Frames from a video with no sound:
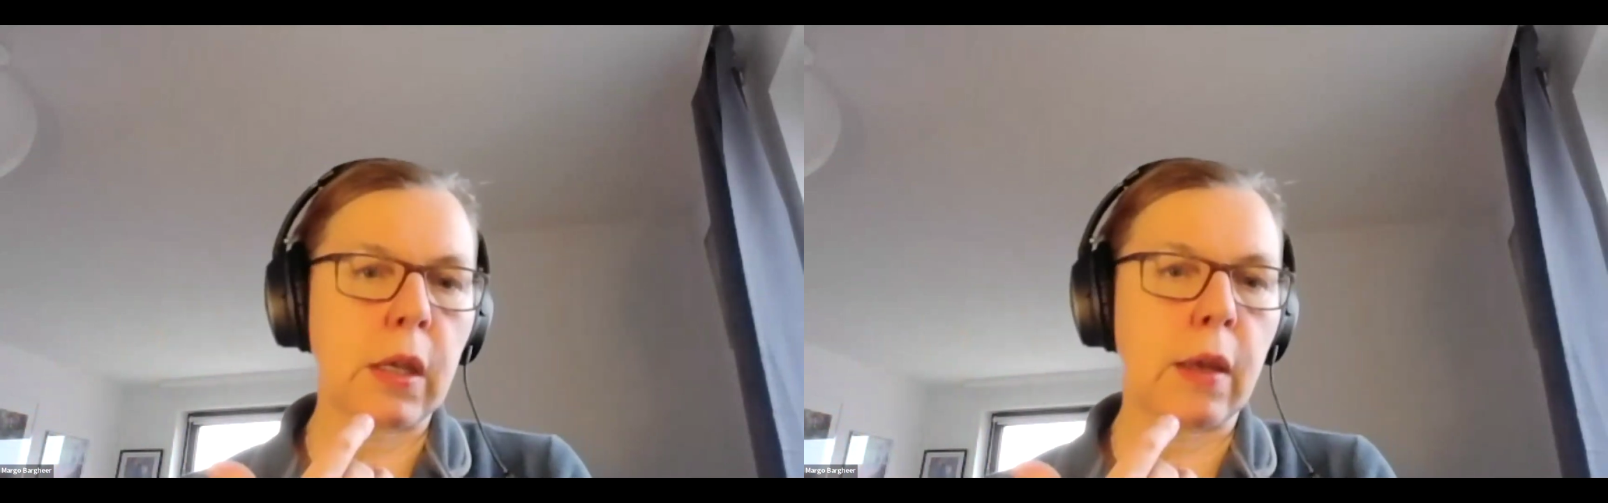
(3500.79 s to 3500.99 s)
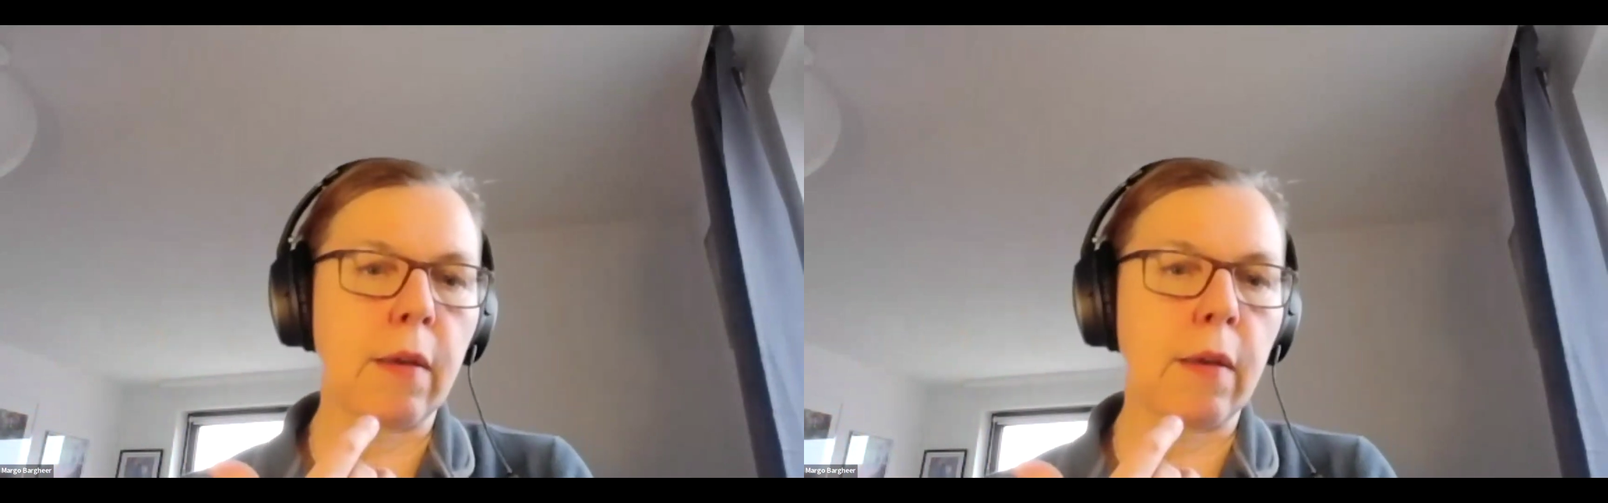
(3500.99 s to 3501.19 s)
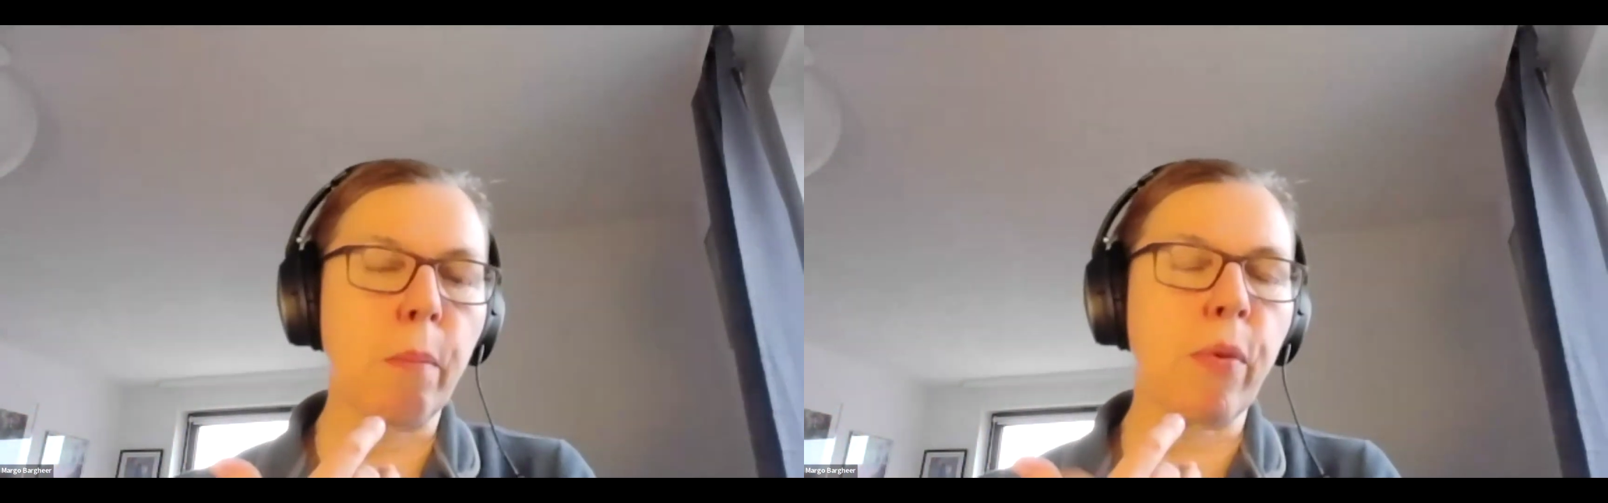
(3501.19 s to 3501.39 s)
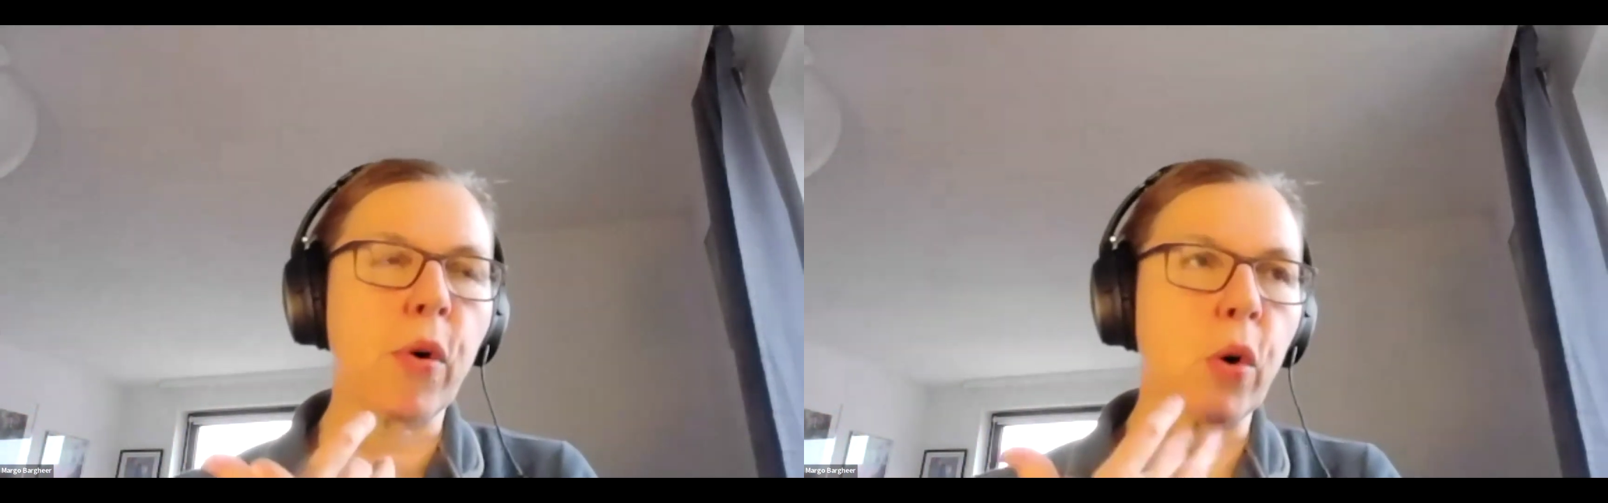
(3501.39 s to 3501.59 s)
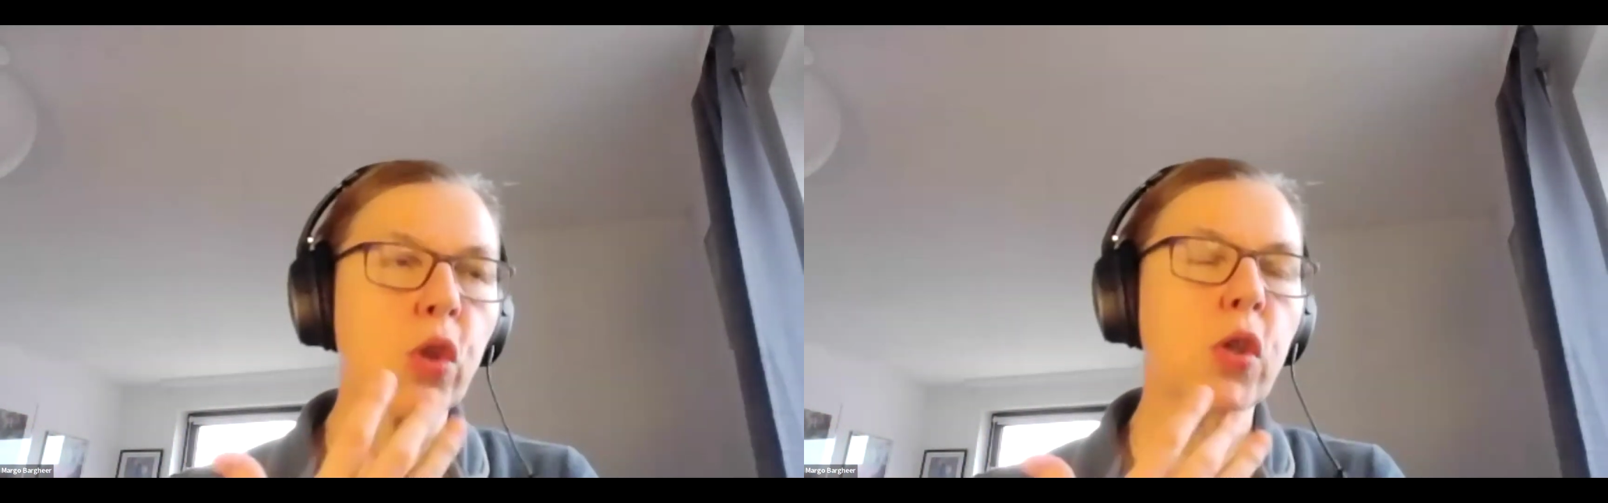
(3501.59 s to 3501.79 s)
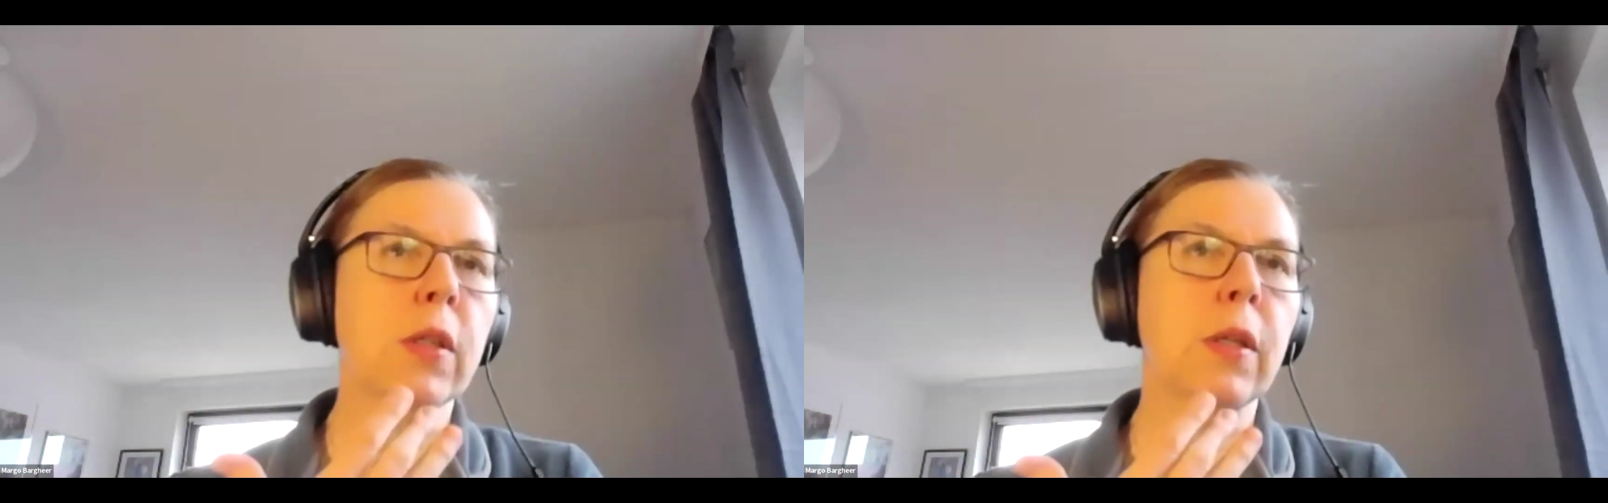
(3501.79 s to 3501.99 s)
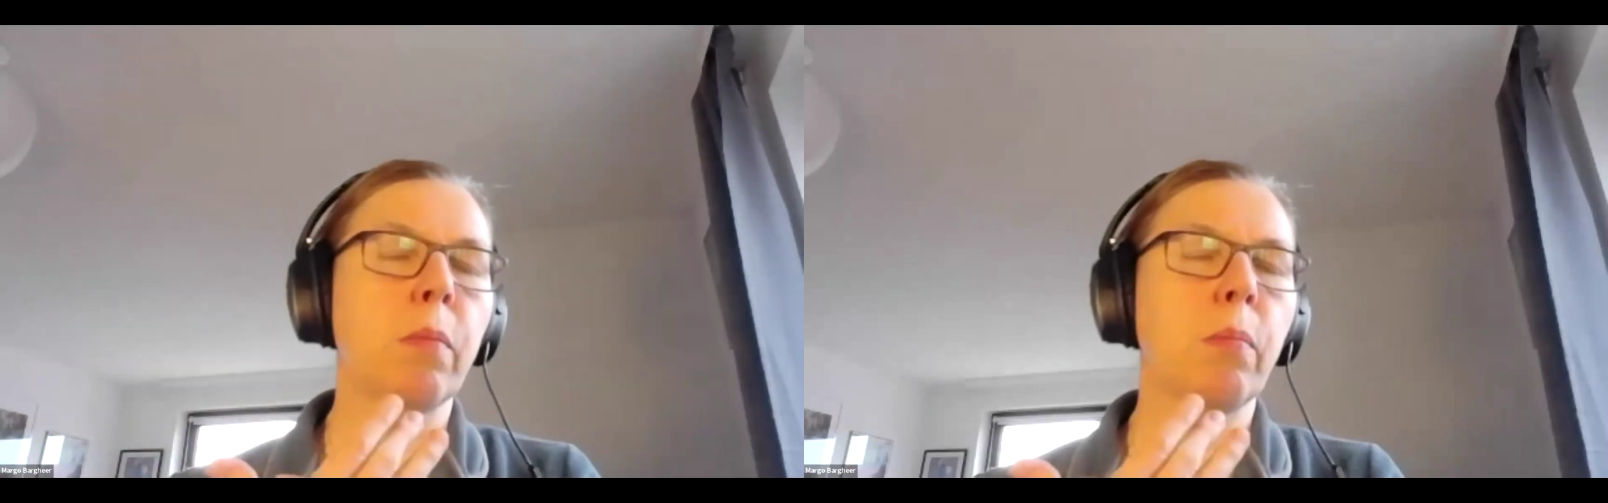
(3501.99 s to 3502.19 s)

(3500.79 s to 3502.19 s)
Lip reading: and approaches and